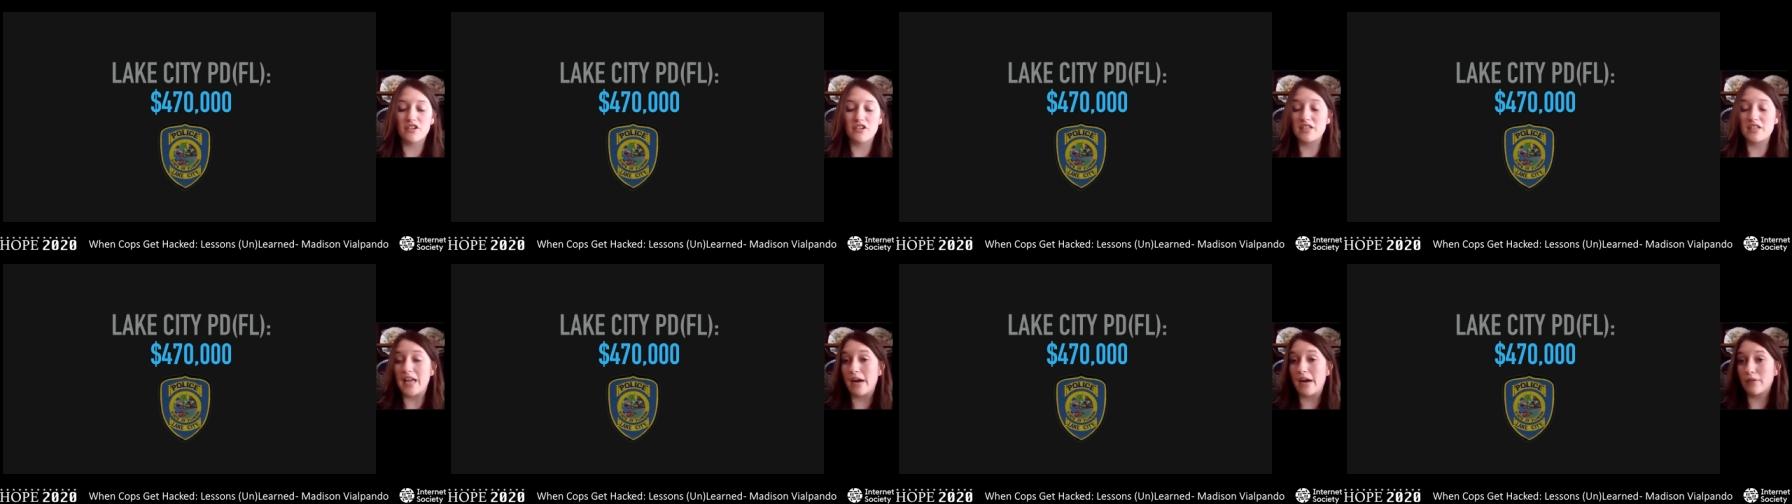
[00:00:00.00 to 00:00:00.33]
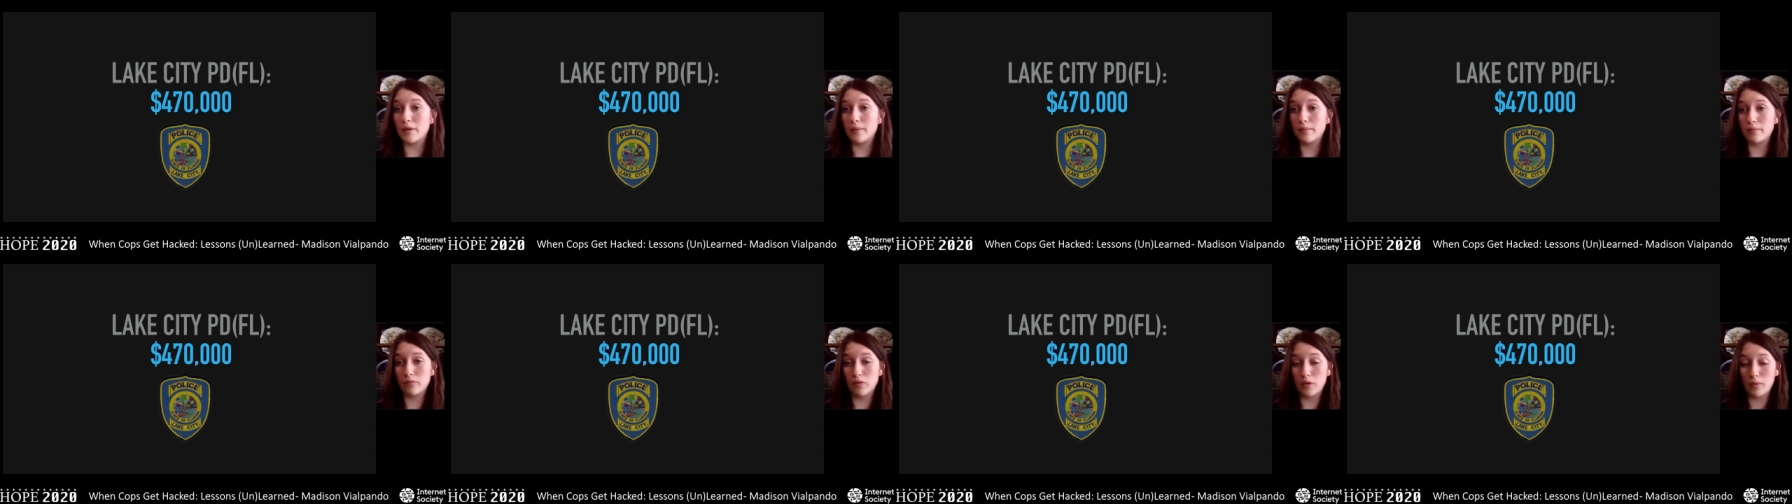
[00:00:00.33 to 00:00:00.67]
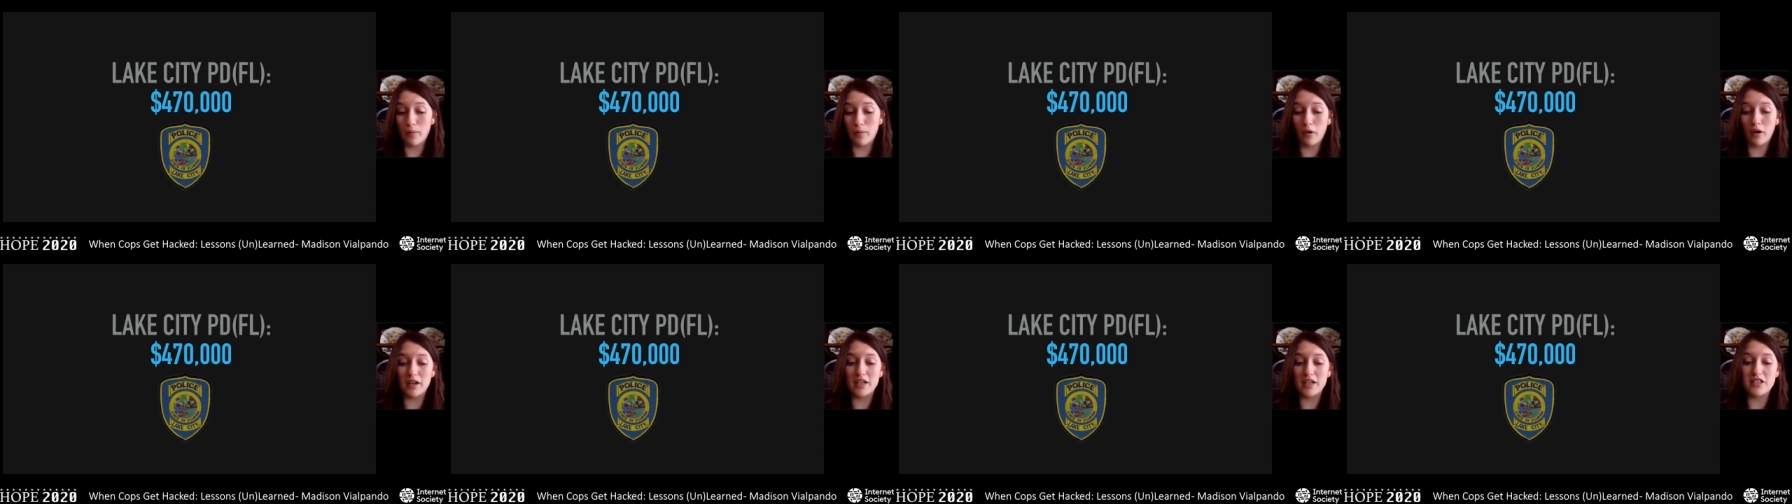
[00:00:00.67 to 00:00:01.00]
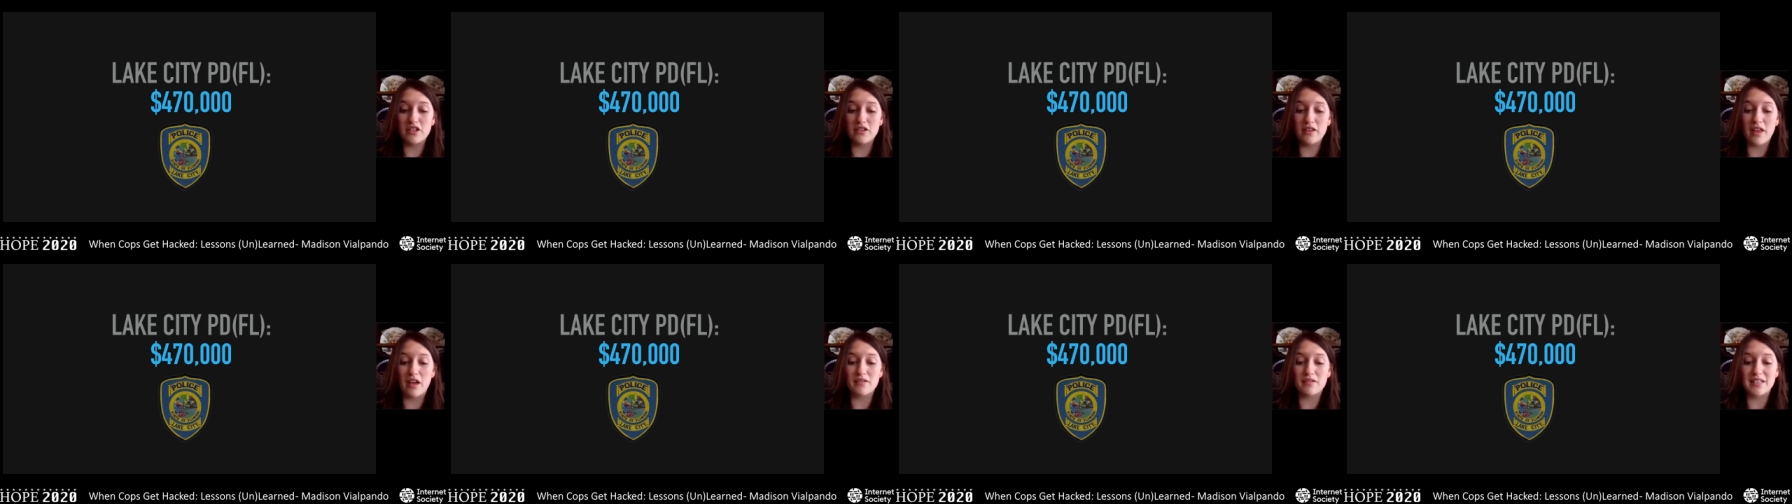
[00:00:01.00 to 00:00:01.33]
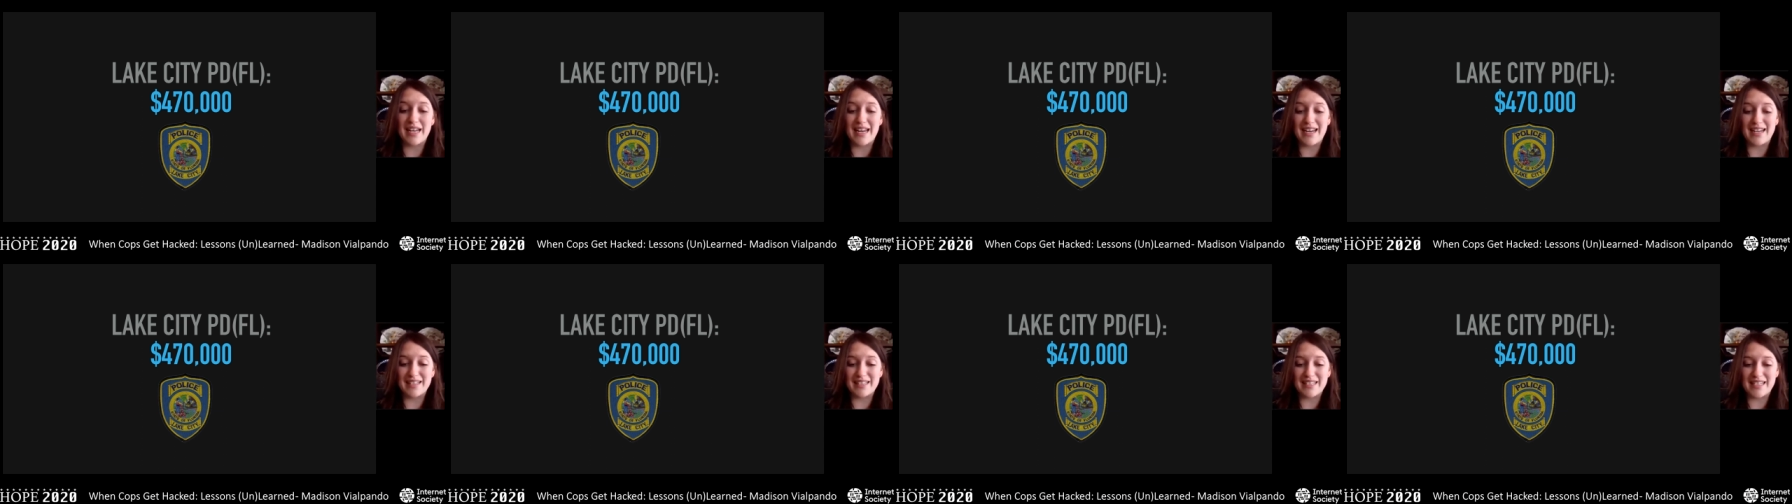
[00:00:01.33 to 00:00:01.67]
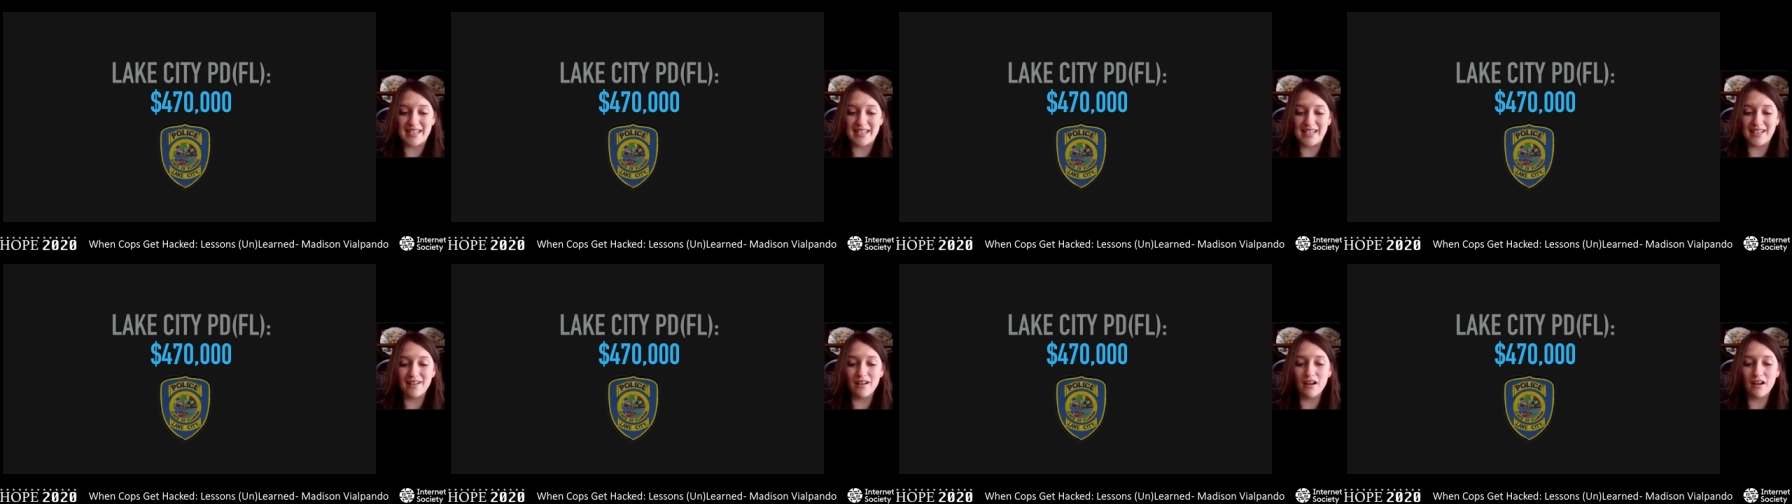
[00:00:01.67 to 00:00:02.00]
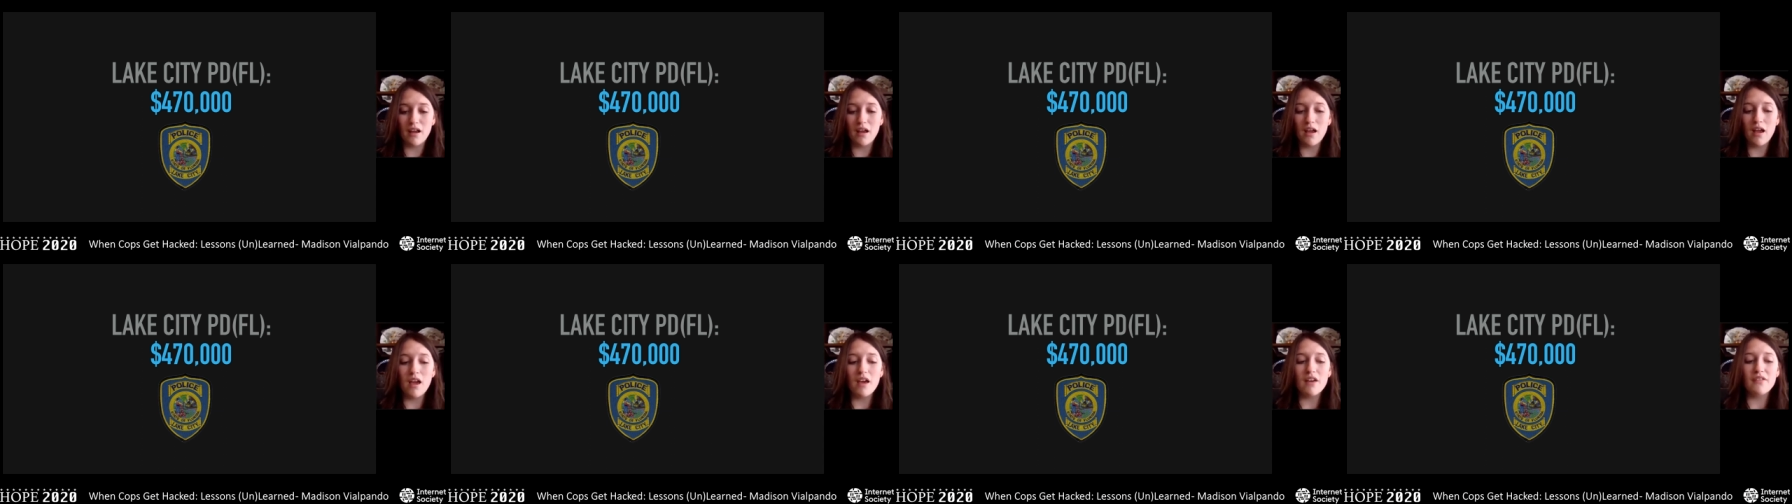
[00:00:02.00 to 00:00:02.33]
cyber report in 2018,